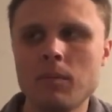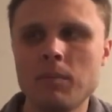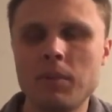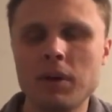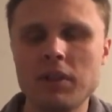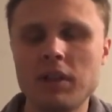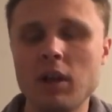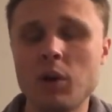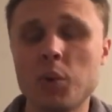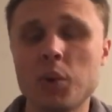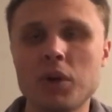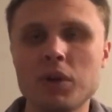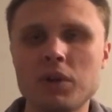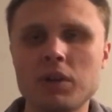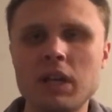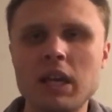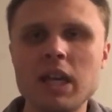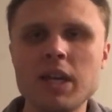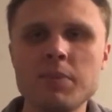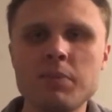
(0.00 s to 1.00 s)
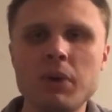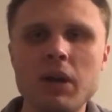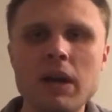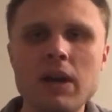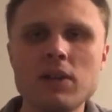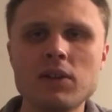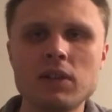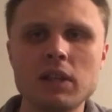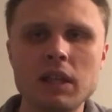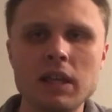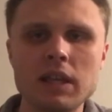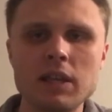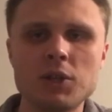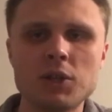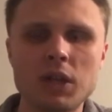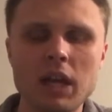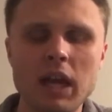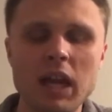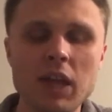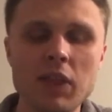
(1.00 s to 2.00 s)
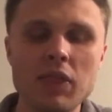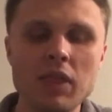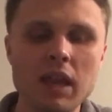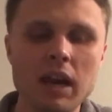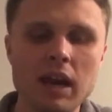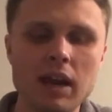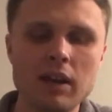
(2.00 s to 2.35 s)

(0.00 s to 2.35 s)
but there were key plays in each game that